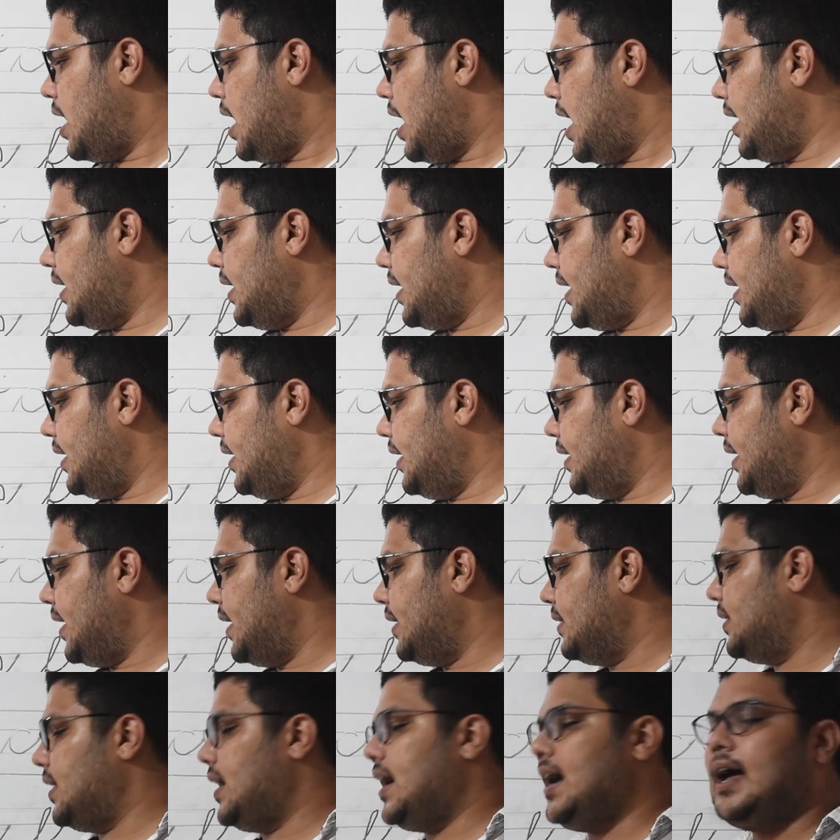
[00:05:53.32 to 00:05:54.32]
and ending
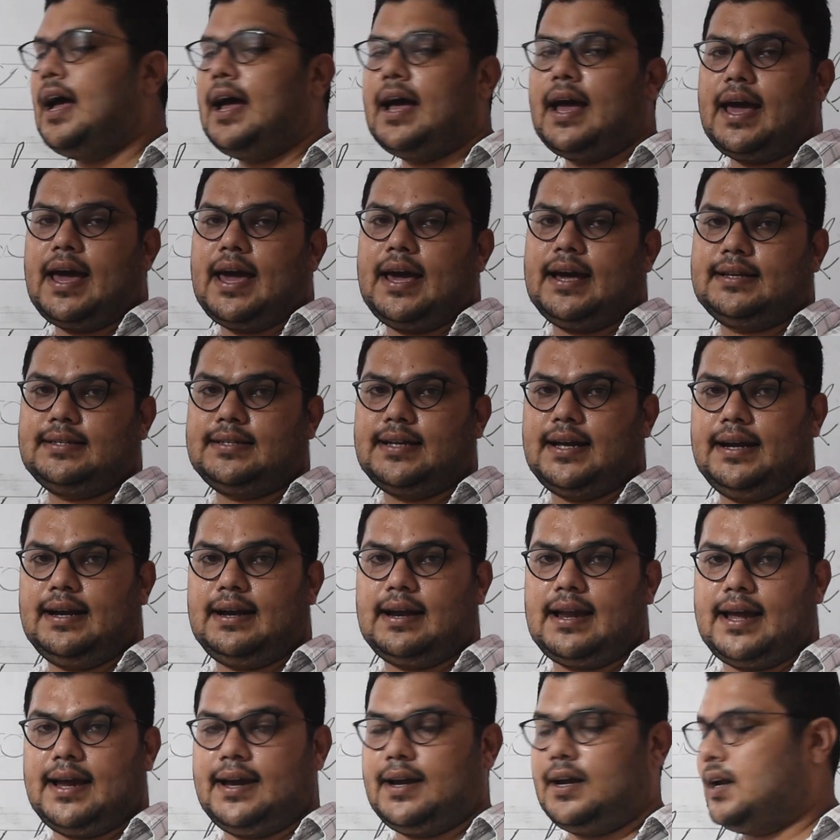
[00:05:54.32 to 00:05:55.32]
at the exit
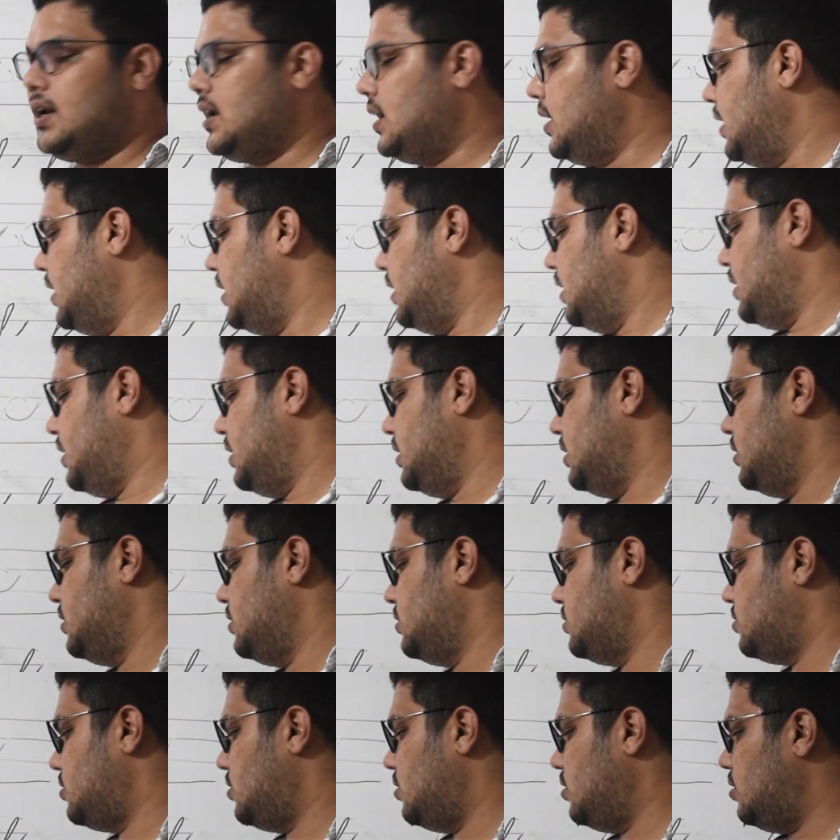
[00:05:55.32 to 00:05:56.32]
line.
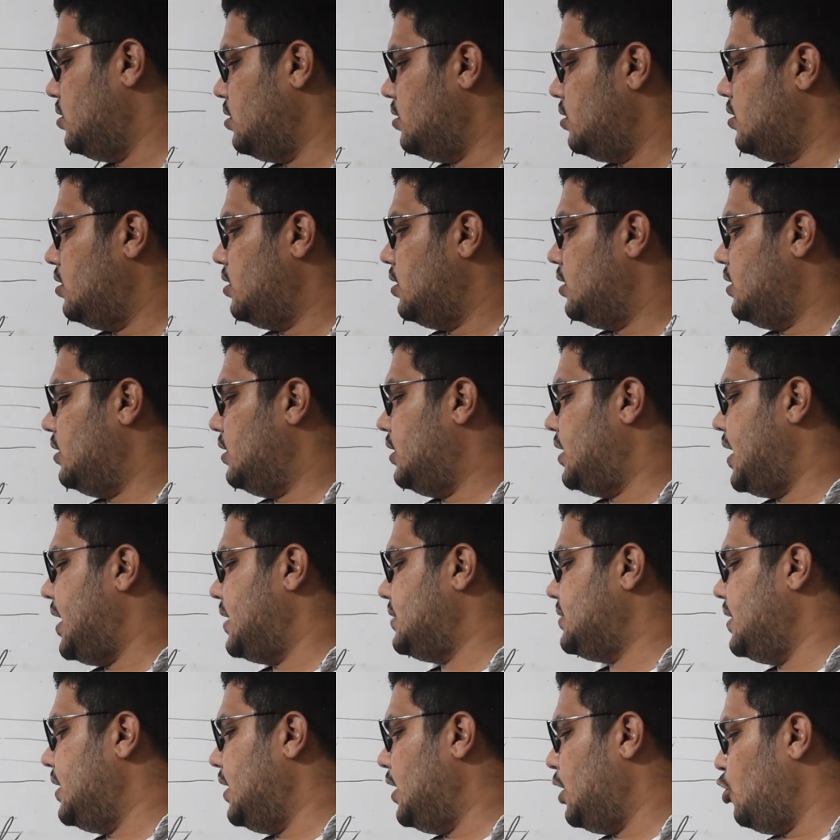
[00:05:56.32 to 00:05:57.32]
So the
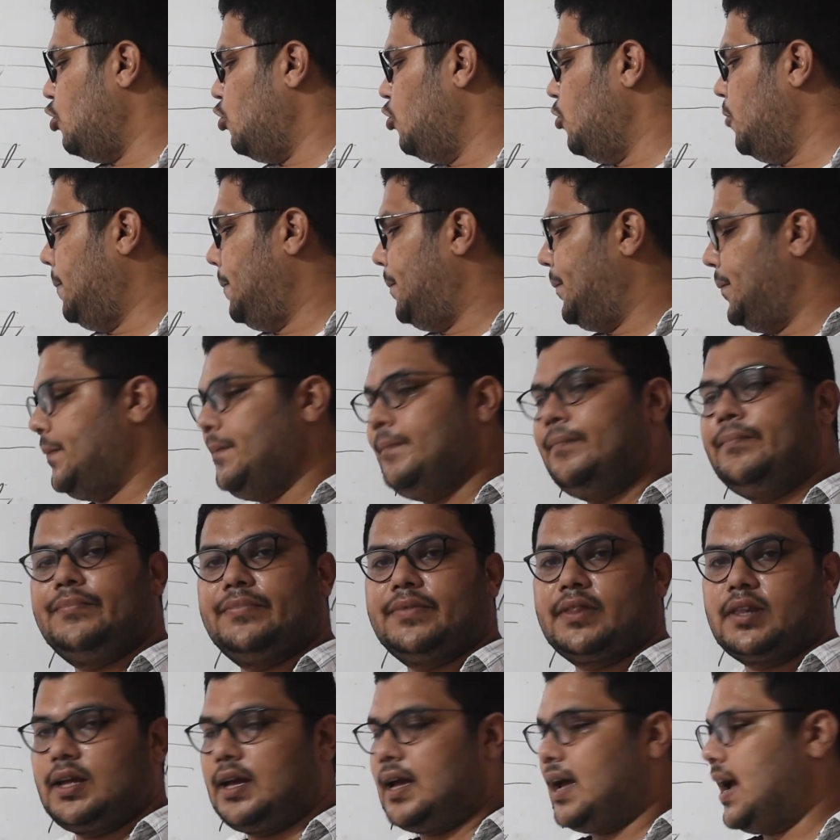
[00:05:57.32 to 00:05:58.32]
ascender loop
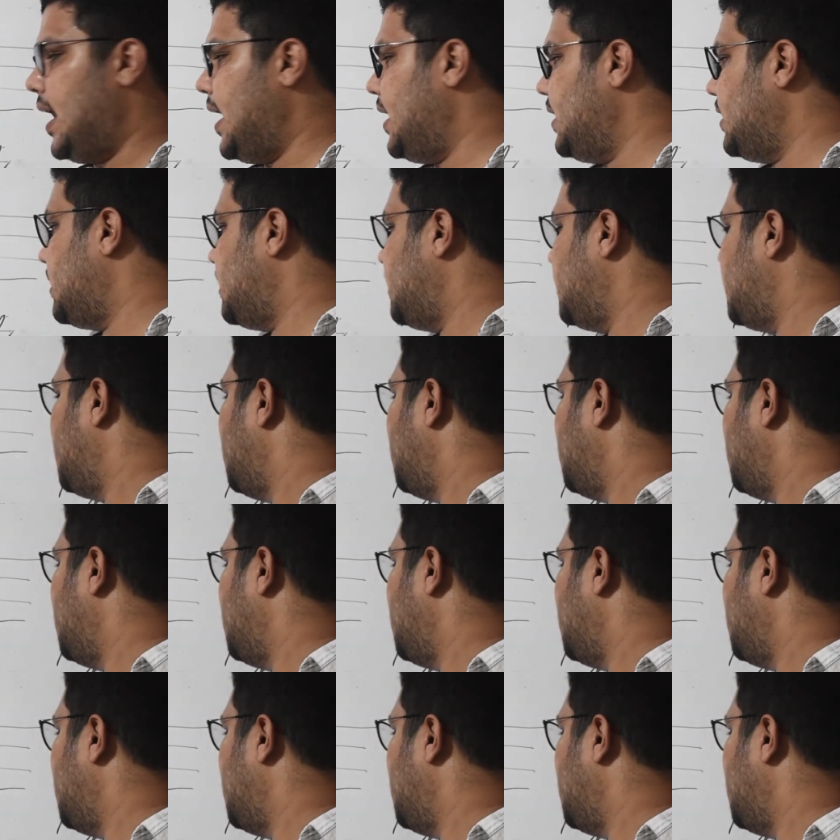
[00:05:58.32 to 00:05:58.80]
and